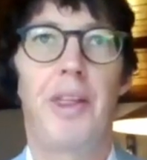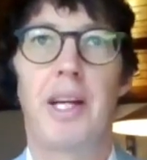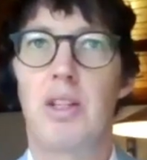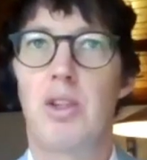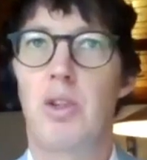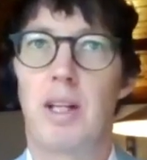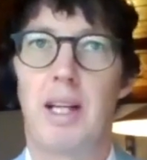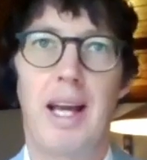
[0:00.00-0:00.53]

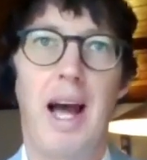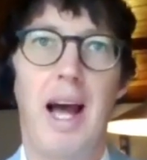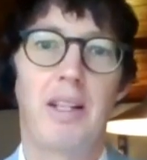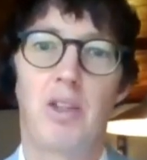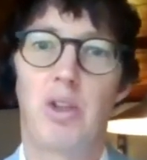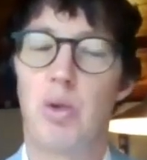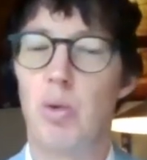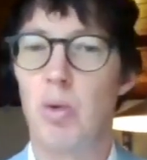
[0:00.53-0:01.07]
sort of
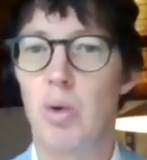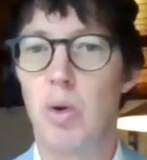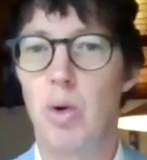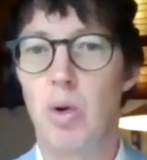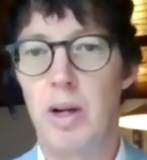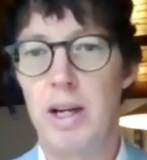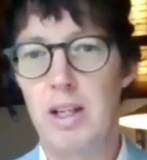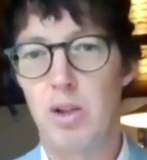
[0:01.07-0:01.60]
cuts
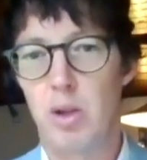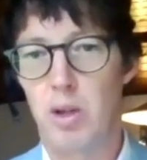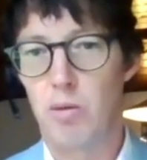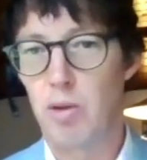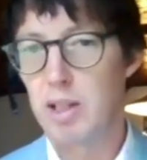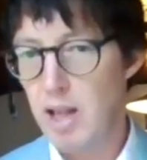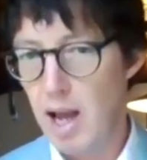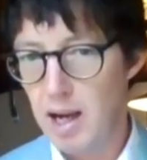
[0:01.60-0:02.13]
or any sort of
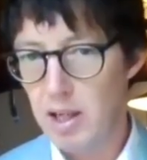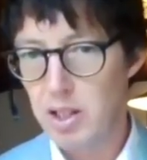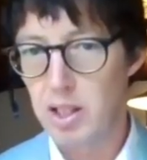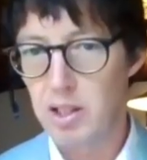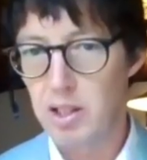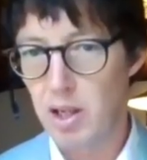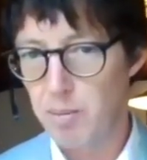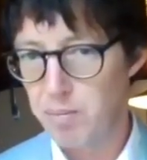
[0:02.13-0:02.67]

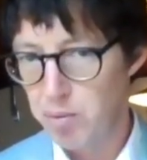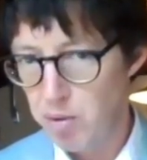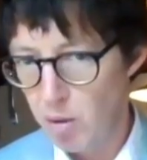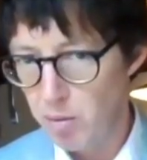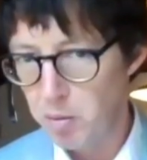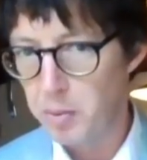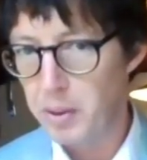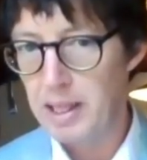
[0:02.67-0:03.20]
reductions are
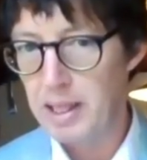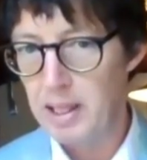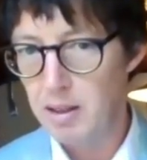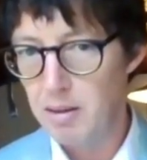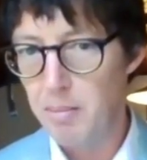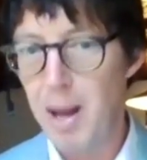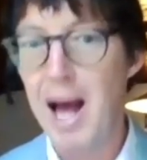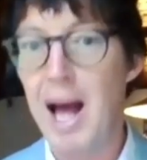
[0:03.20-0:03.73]

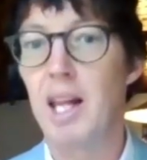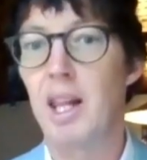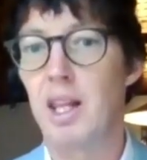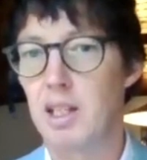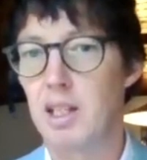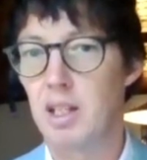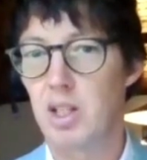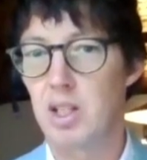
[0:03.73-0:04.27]
probably part of the
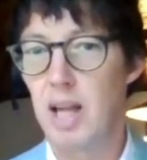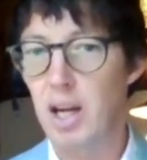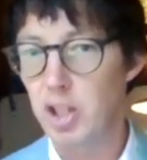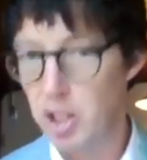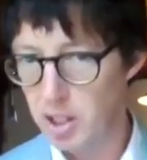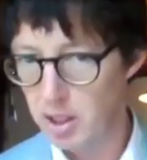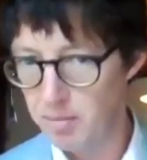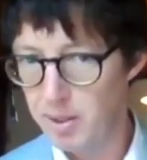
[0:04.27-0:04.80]

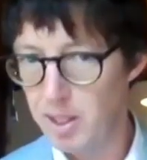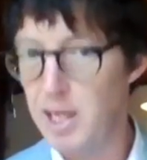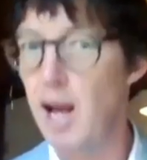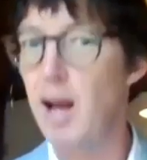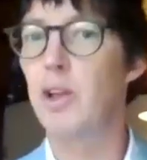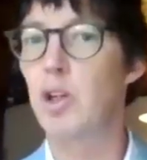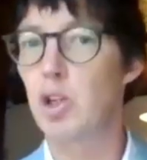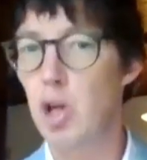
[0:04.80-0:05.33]
discussion
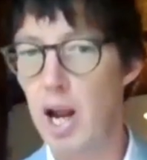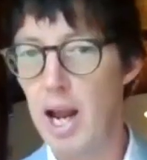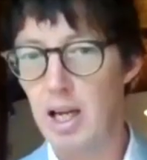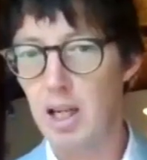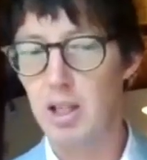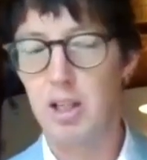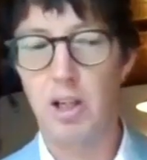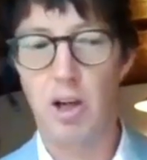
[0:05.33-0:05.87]
down the track.
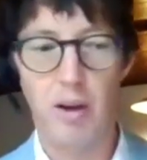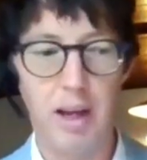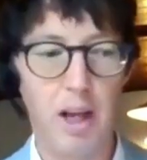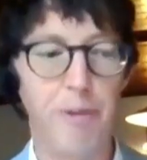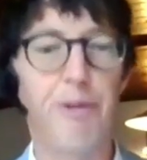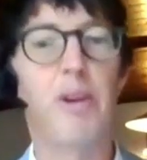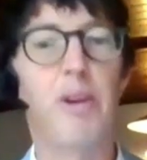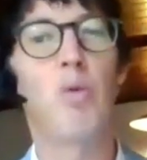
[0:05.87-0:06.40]
You know,
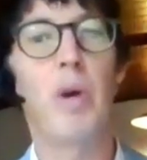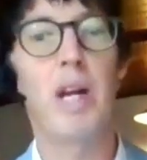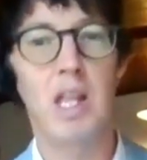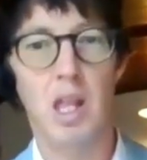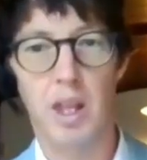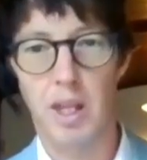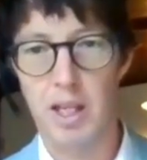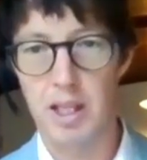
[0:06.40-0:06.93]
if and
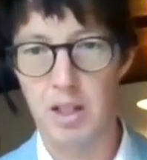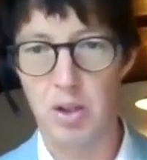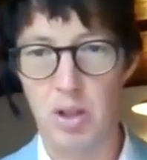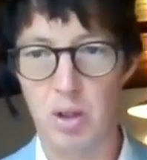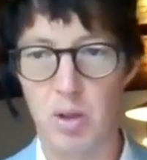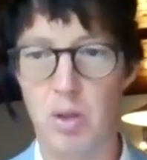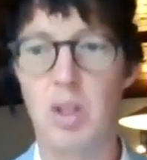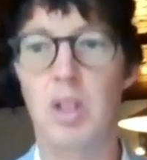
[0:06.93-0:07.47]
when things
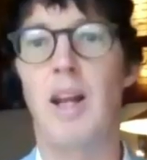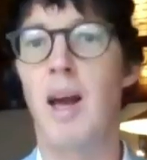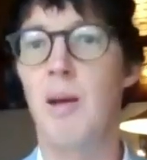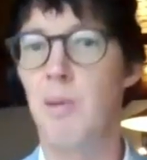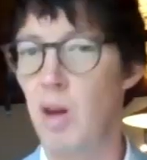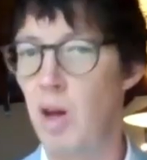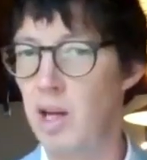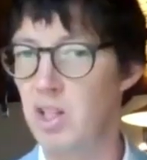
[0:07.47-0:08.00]
do
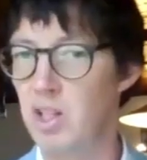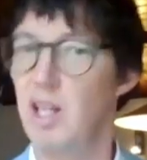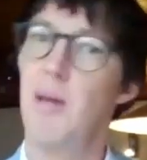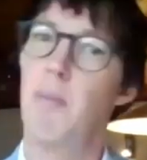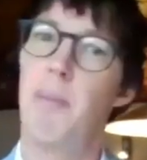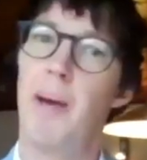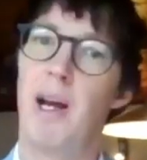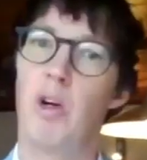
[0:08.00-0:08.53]
stabilize and
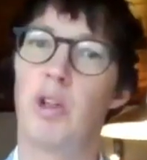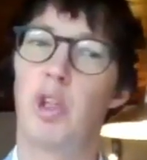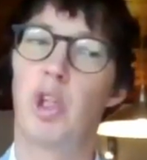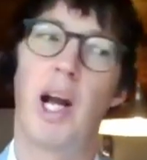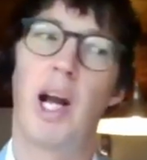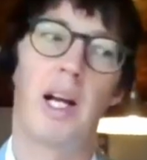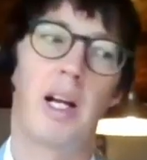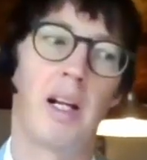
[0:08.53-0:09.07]
get back on
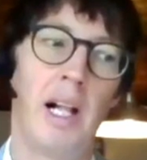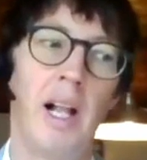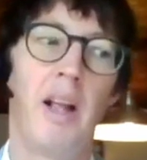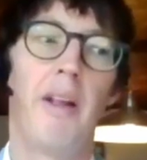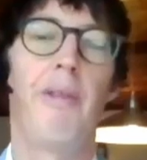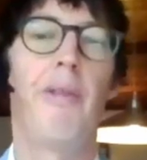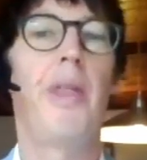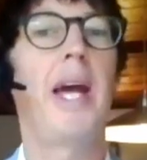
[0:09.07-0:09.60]
track,
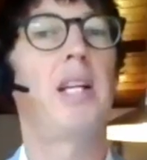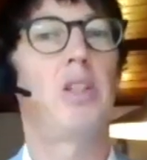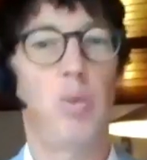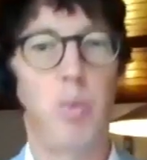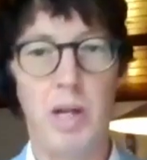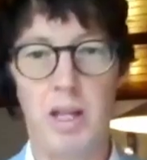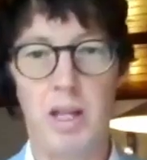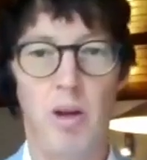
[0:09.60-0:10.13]
that's
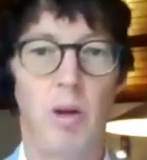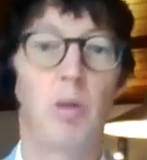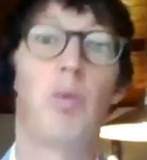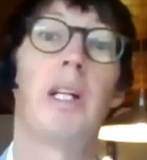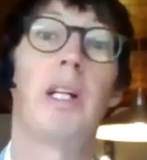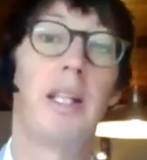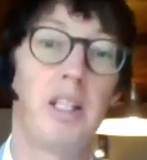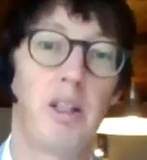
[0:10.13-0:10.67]
when there are
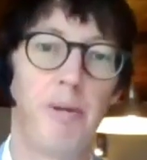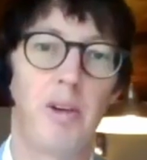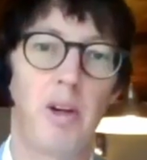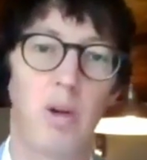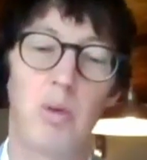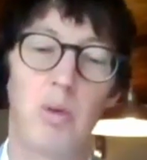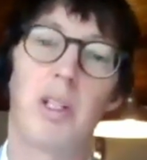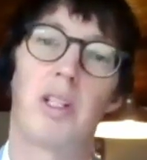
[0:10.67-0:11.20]
really
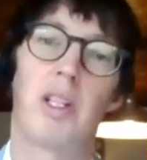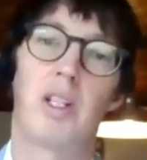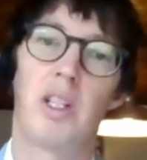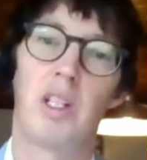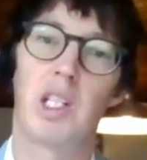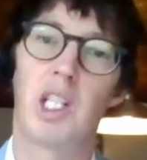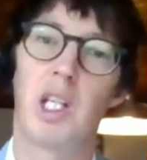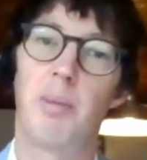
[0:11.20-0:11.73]
difficult
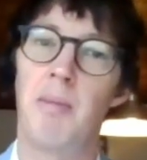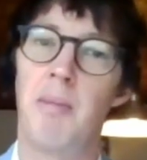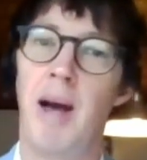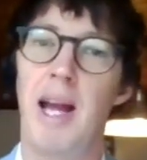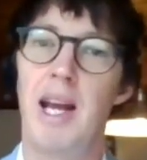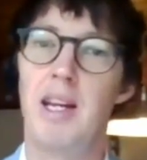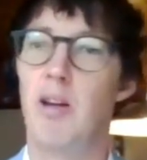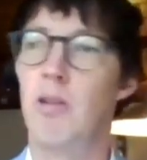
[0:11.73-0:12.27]
decisions to be
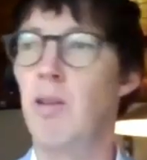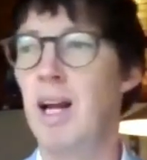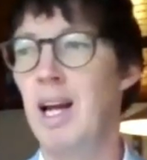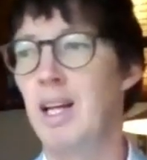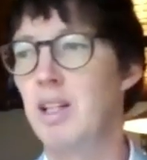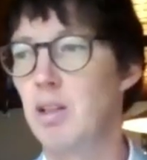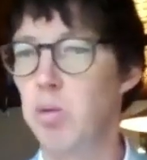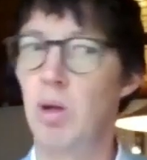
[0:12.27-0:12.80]
made
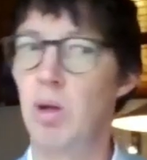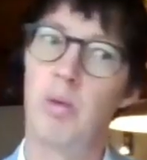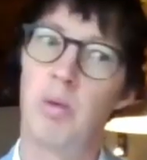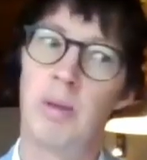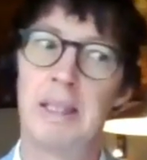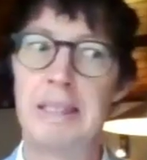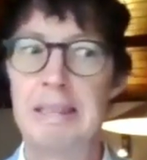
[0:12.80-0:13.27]
around, well,